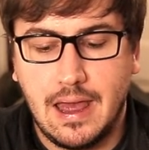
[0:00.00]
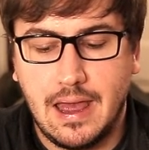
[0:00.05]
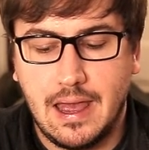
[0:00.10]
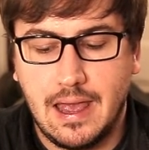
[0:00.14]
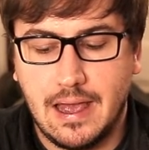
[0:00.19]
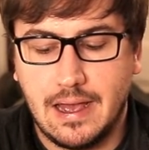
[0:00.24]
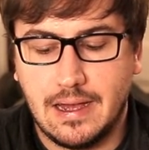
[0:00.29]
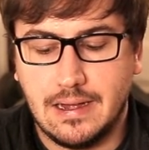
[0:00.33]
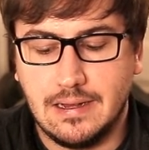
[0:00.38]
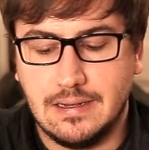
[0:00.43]

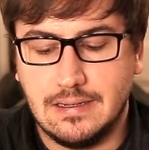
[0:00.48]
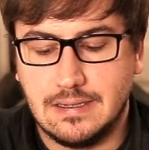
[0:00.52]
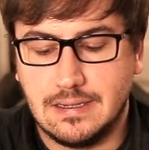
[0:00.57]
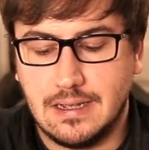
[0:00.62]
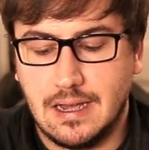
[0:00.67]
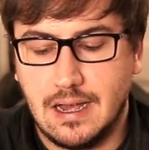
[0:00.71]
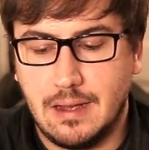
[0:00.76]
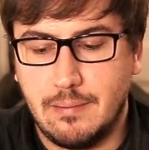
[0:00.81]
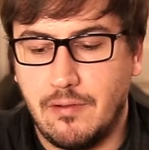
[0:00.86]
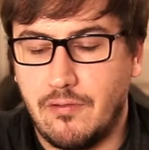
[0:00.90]
And
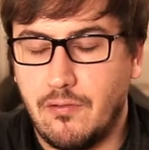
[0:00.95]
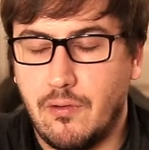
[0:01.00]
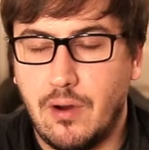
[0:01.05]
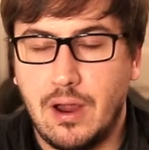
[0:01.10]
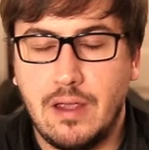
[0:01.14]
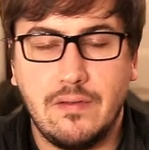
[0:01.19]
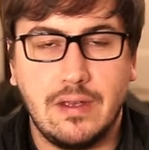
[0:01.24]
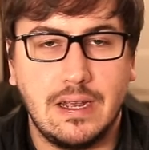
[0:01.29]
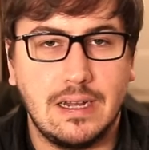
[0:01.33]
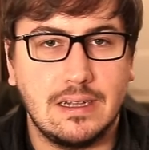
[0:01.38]
uh, before
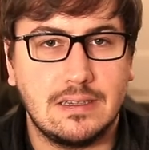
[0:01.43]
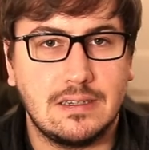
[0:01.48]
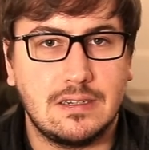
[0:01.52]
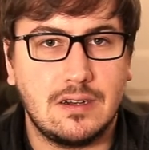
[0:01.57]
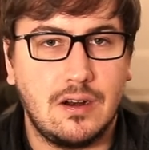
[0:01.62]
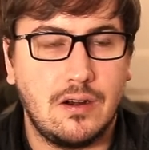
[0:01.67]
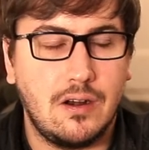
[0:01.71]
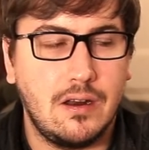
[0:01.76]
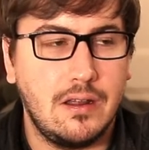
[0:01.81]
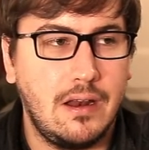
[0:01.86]
I even get
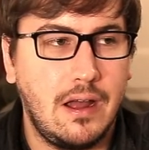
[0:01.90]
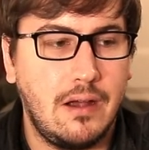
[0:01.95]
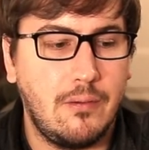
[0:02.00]
started,